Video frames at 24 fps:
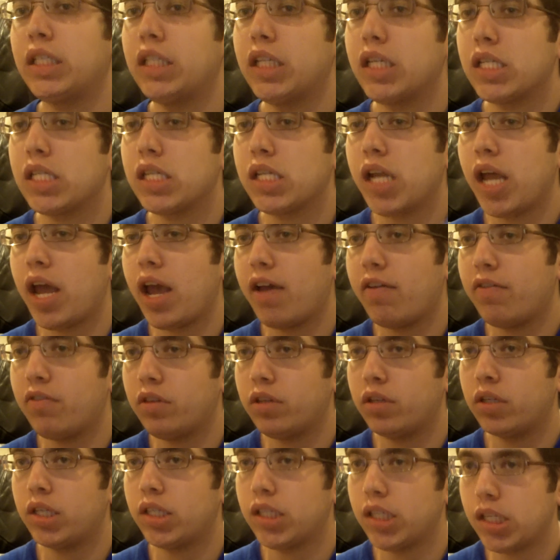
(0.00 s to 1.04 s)
doesn't have
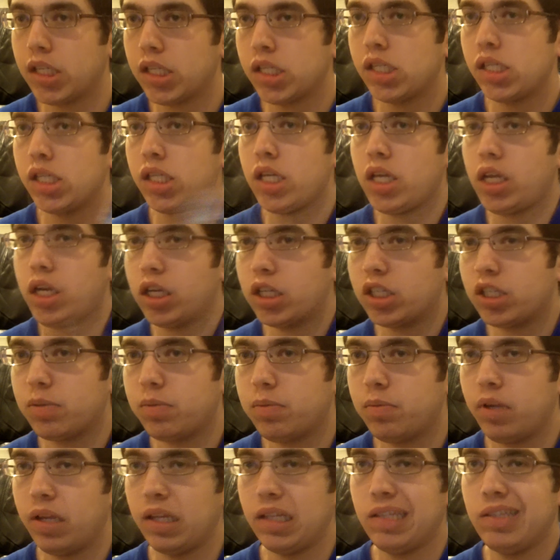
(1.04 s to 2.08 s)
the consistency
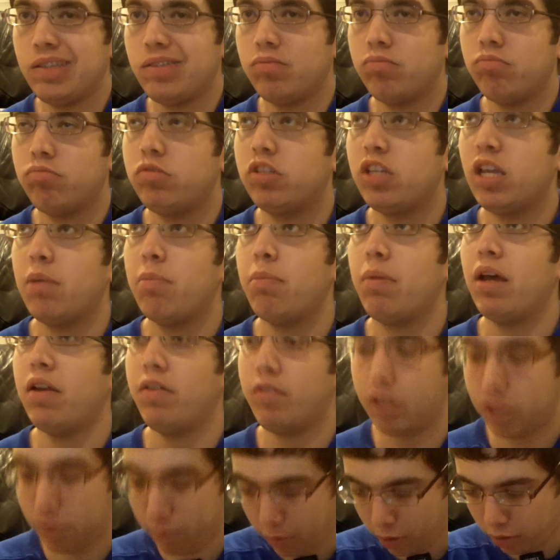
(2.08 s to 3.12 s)
and same amount
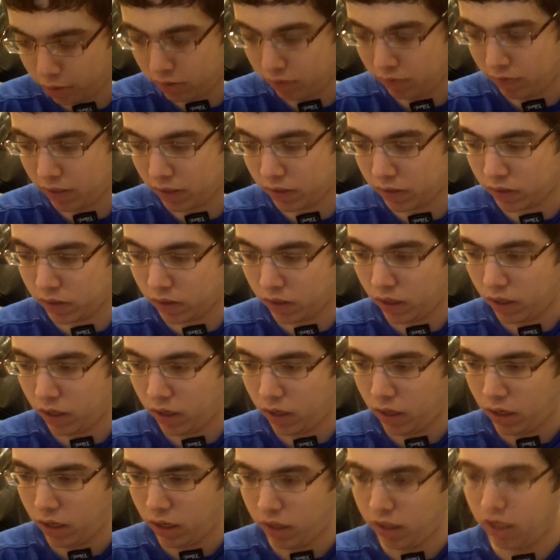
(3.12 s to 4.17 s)
of explosiveness.
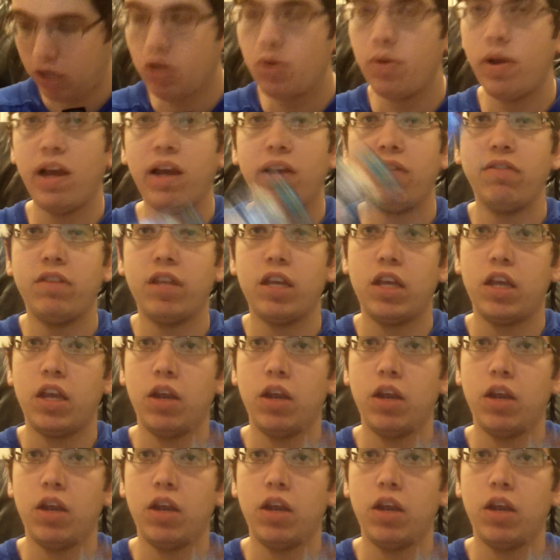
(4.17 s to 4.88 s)
Then you have the